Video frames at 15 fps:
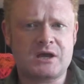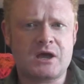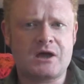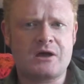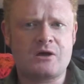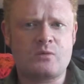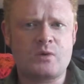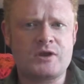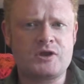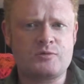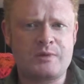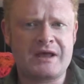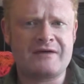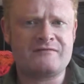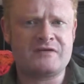when you
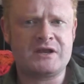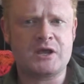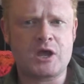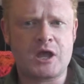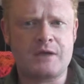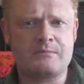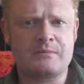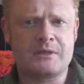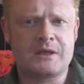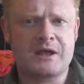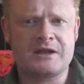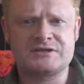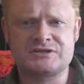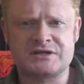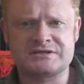play a video game
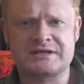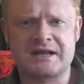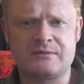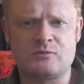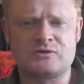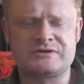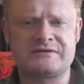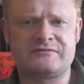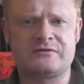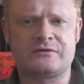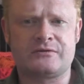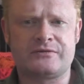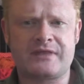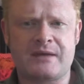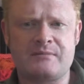and it starts getting more
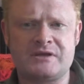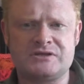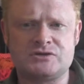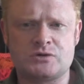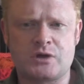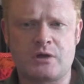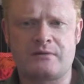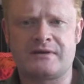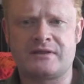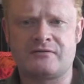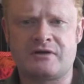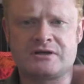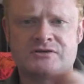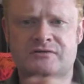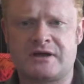difficult, that means you're going in the
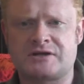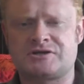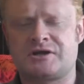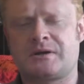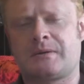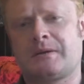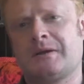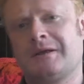right direction.